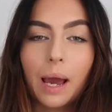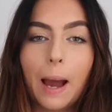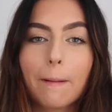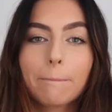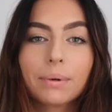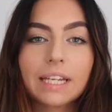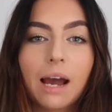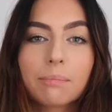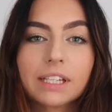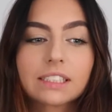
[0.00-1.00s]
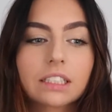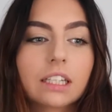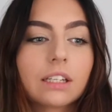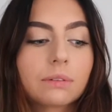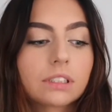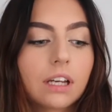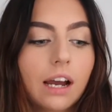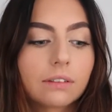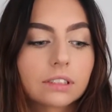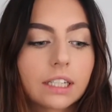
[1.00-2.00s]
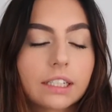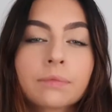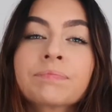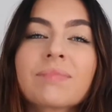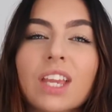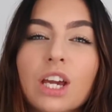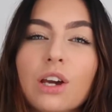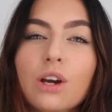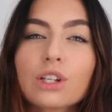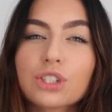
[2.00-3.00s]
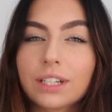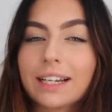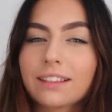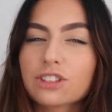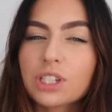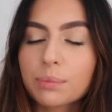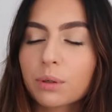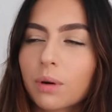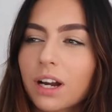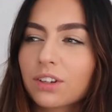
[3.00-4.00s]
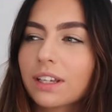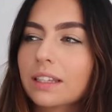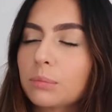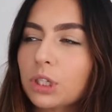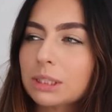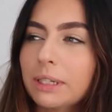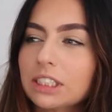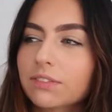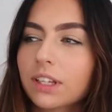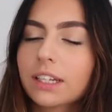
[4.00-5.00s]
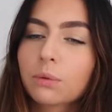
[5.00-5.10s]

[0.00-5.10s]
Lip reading: But yeah, basically I was like, should I get the cheaper one or like the more expensive one?